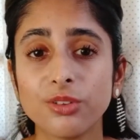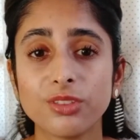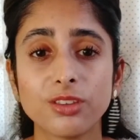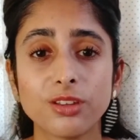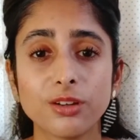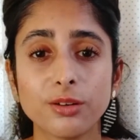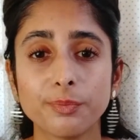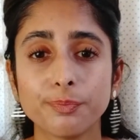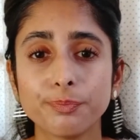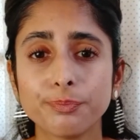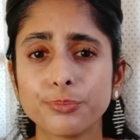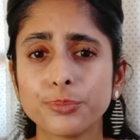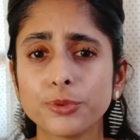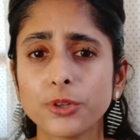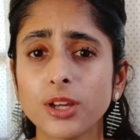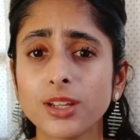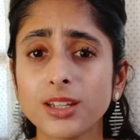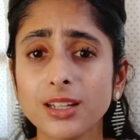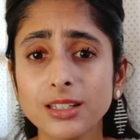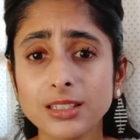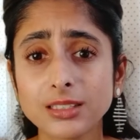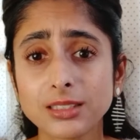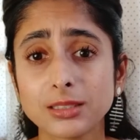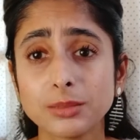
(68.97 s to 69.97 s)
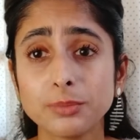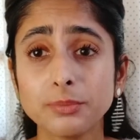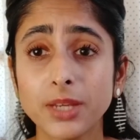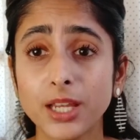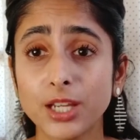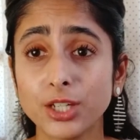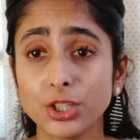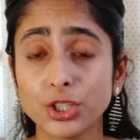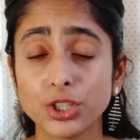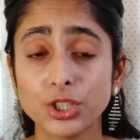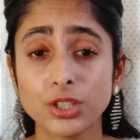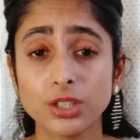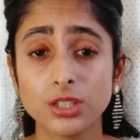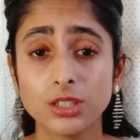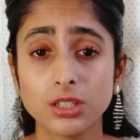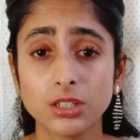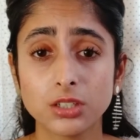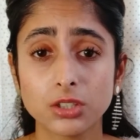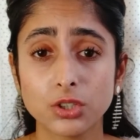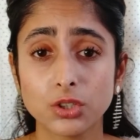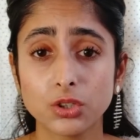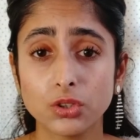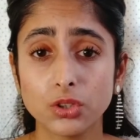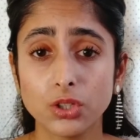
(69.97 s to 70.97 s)
The products
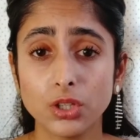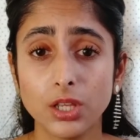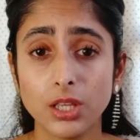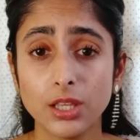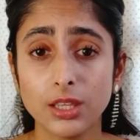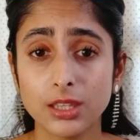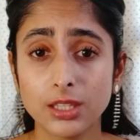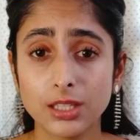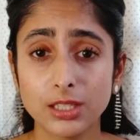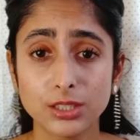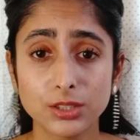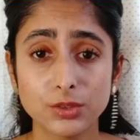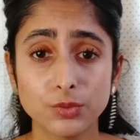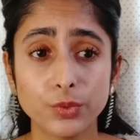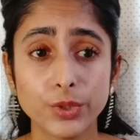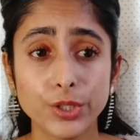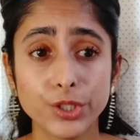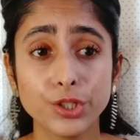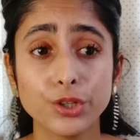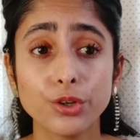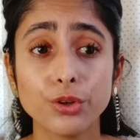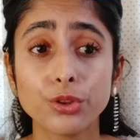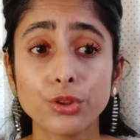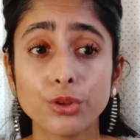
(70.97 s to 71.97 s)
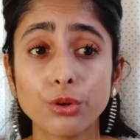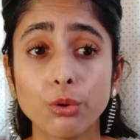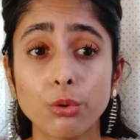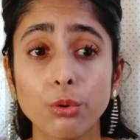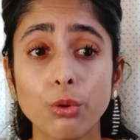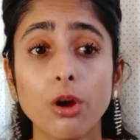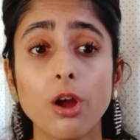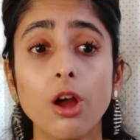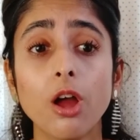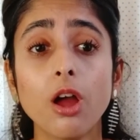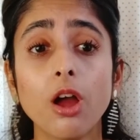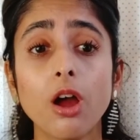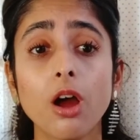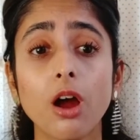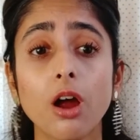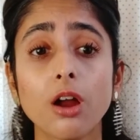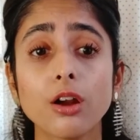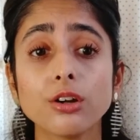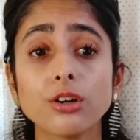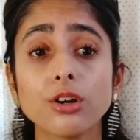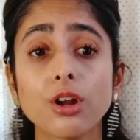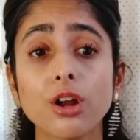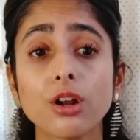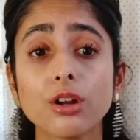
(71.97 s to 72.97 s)
mentioned in this video though
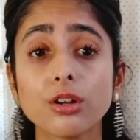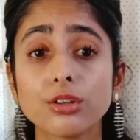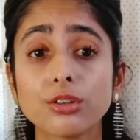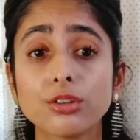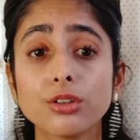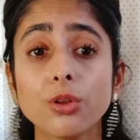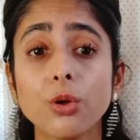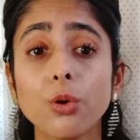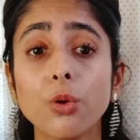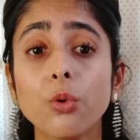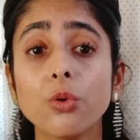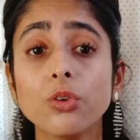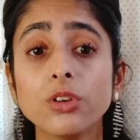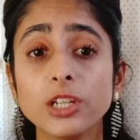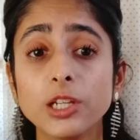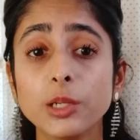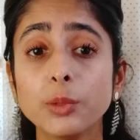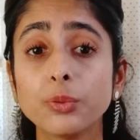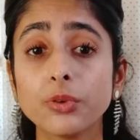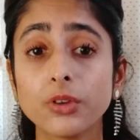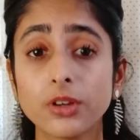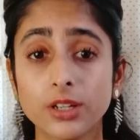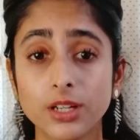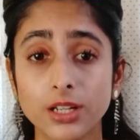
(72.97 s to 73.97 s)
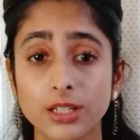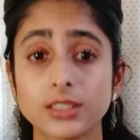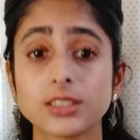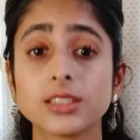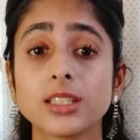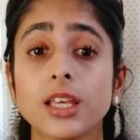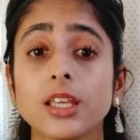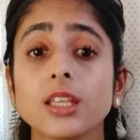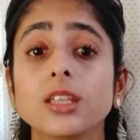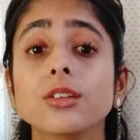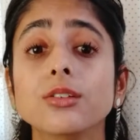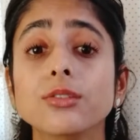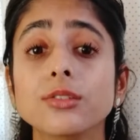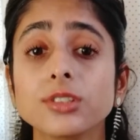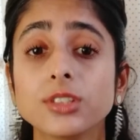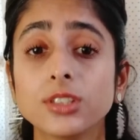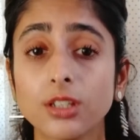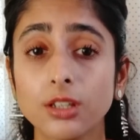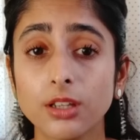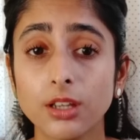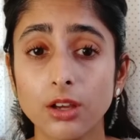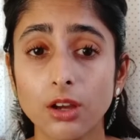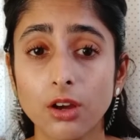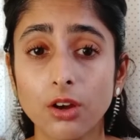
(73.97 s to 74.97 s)
are not the only products I use
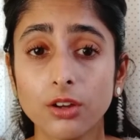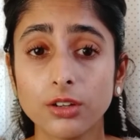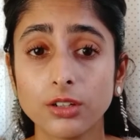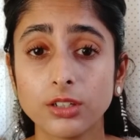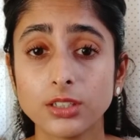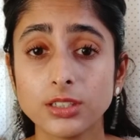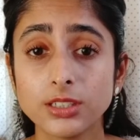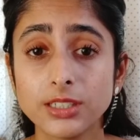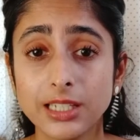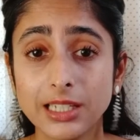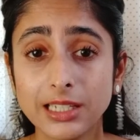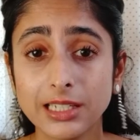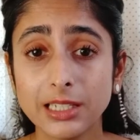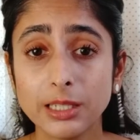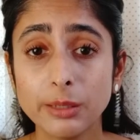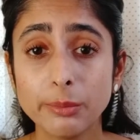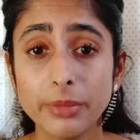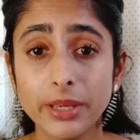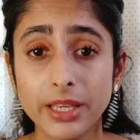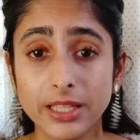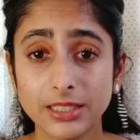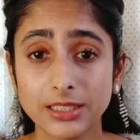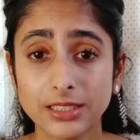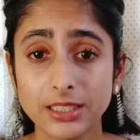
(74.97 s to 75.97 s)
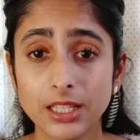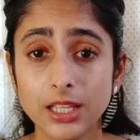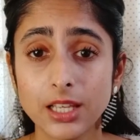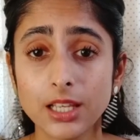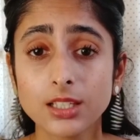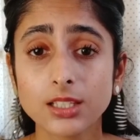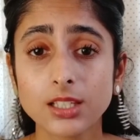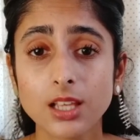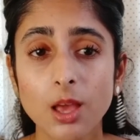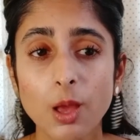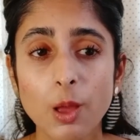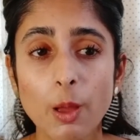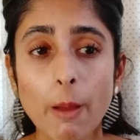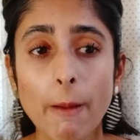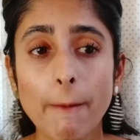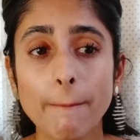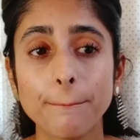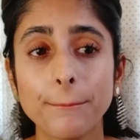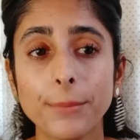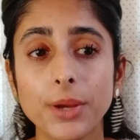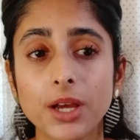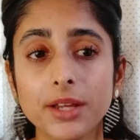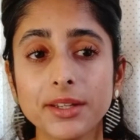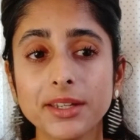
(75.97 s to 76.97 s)
on a daily basis,
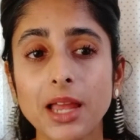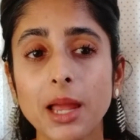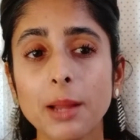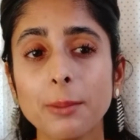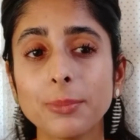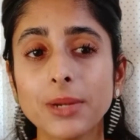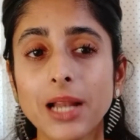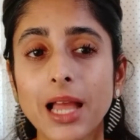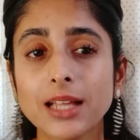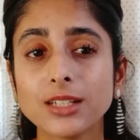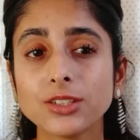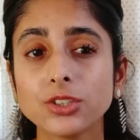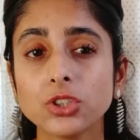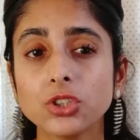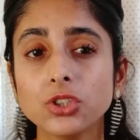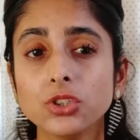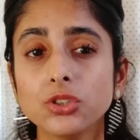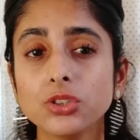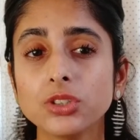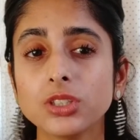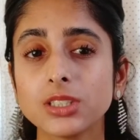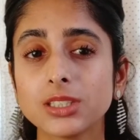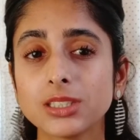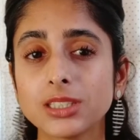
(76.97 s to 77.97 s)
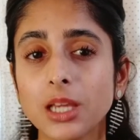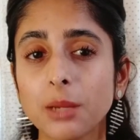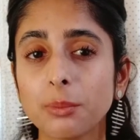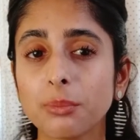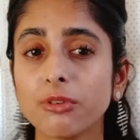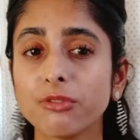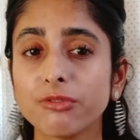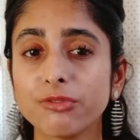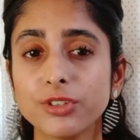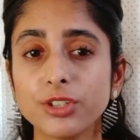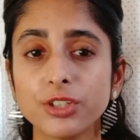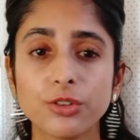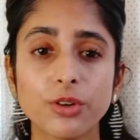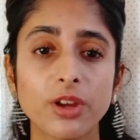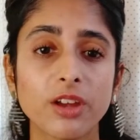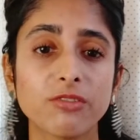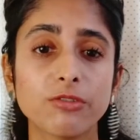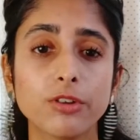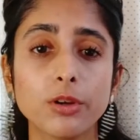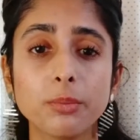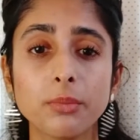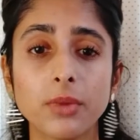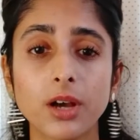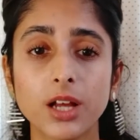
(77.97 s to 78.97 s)
but I plan to do this type of video
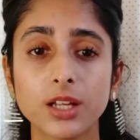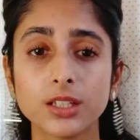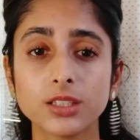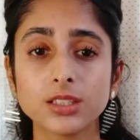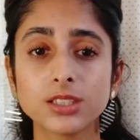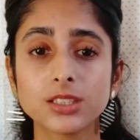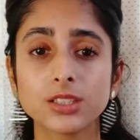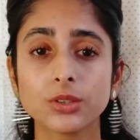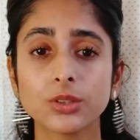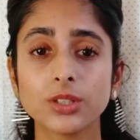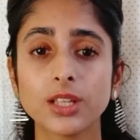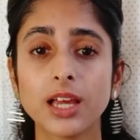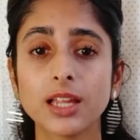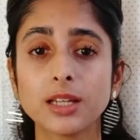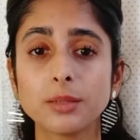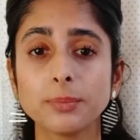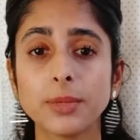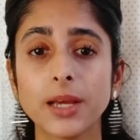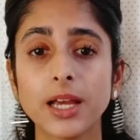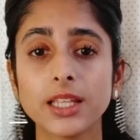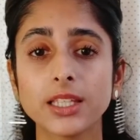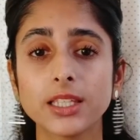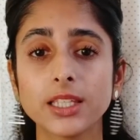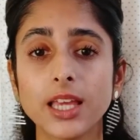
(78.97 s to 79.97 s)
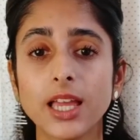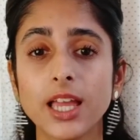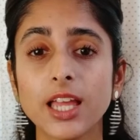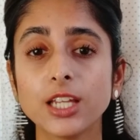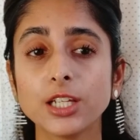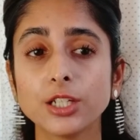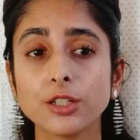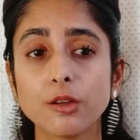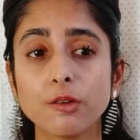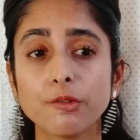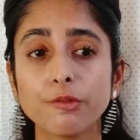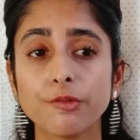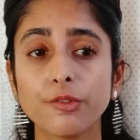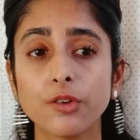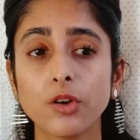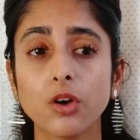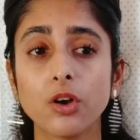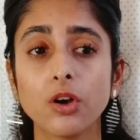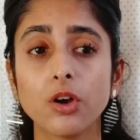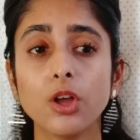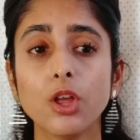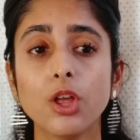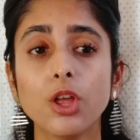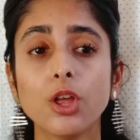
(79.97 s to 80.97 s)
every month so that by the end of
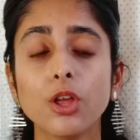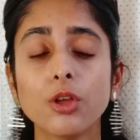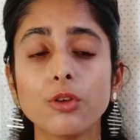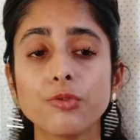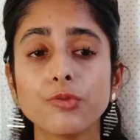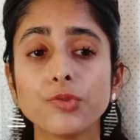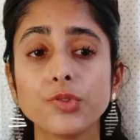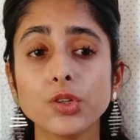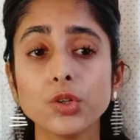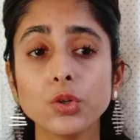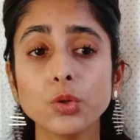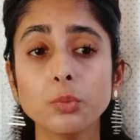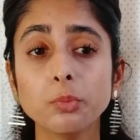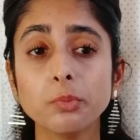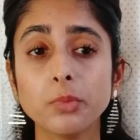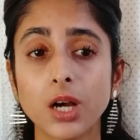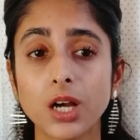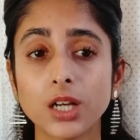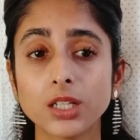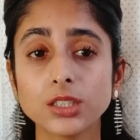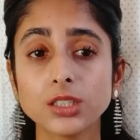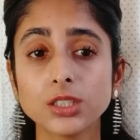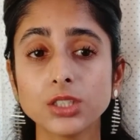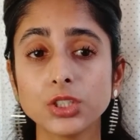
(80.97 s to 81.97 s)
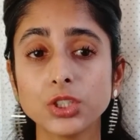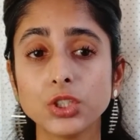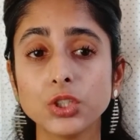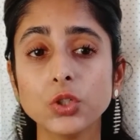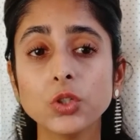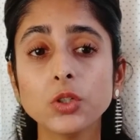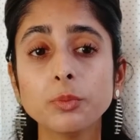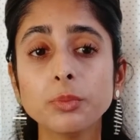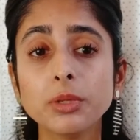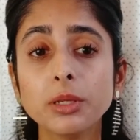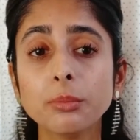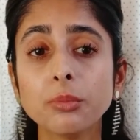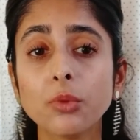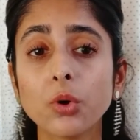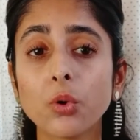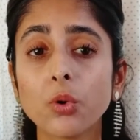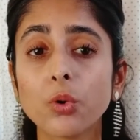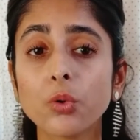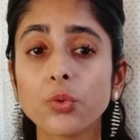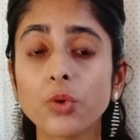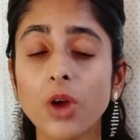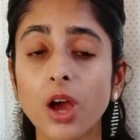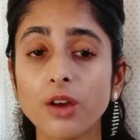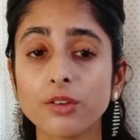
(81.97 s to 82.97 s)
a few months you'll be
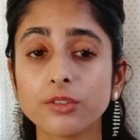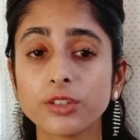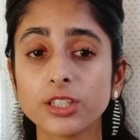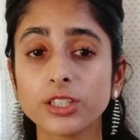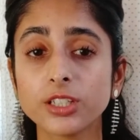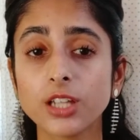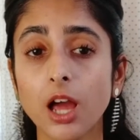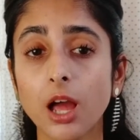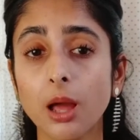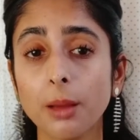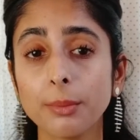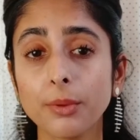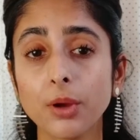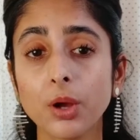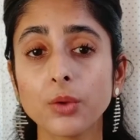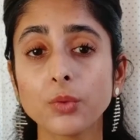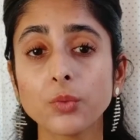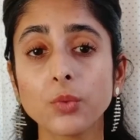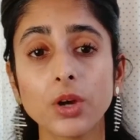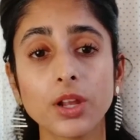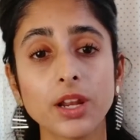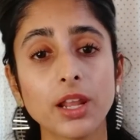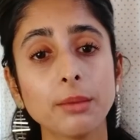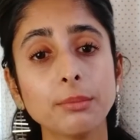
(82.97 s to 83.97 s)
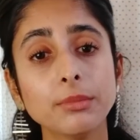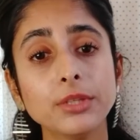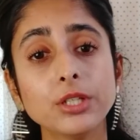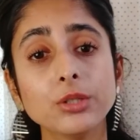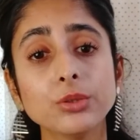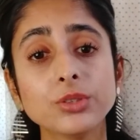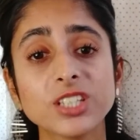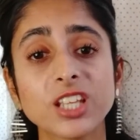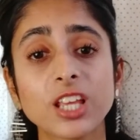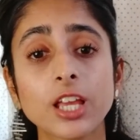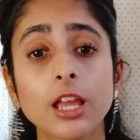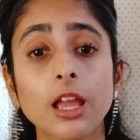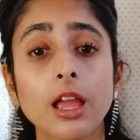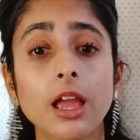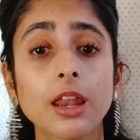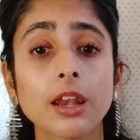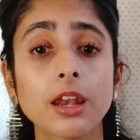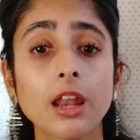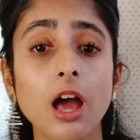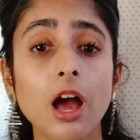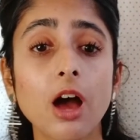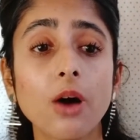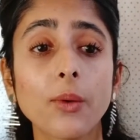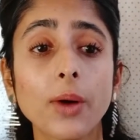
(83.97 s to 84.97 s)
more rounded up on what I'm using
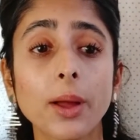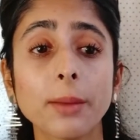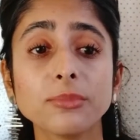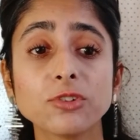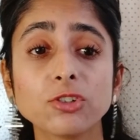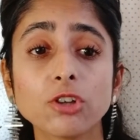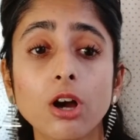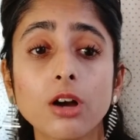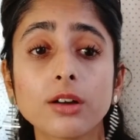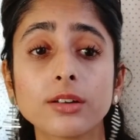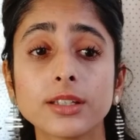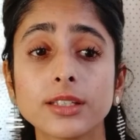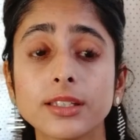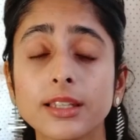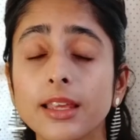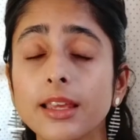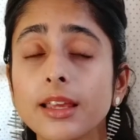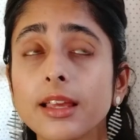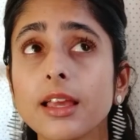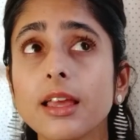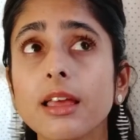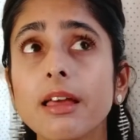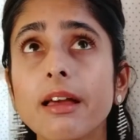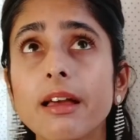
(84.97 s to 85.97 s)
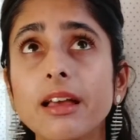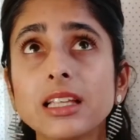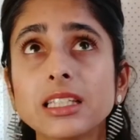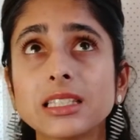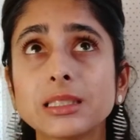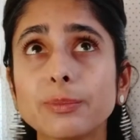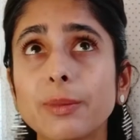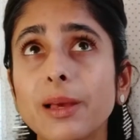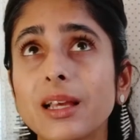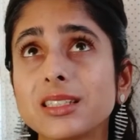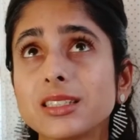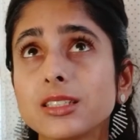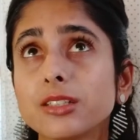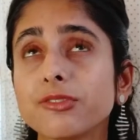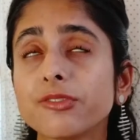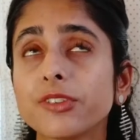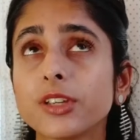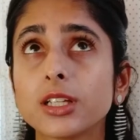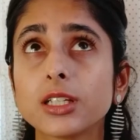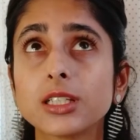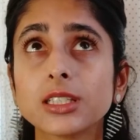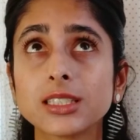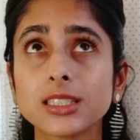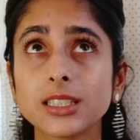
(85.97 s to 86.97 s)
and how I'm targeting
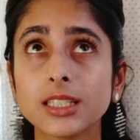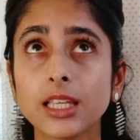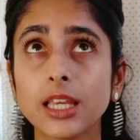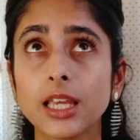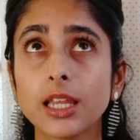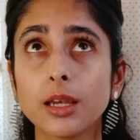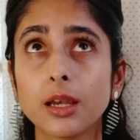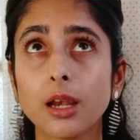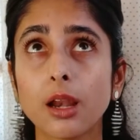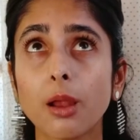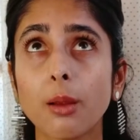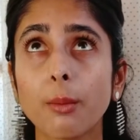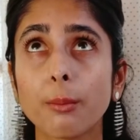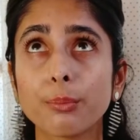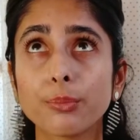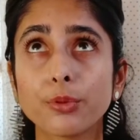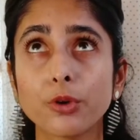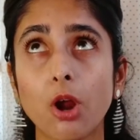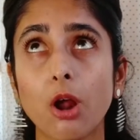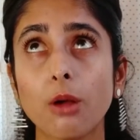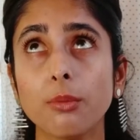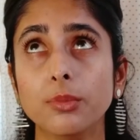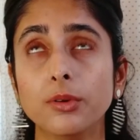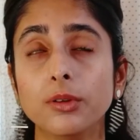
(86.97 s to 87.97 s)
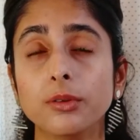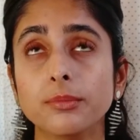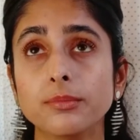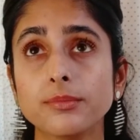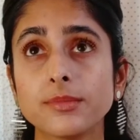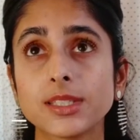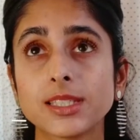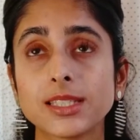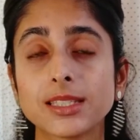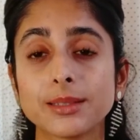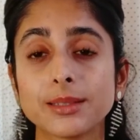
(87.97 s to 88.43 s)
specific skin problems.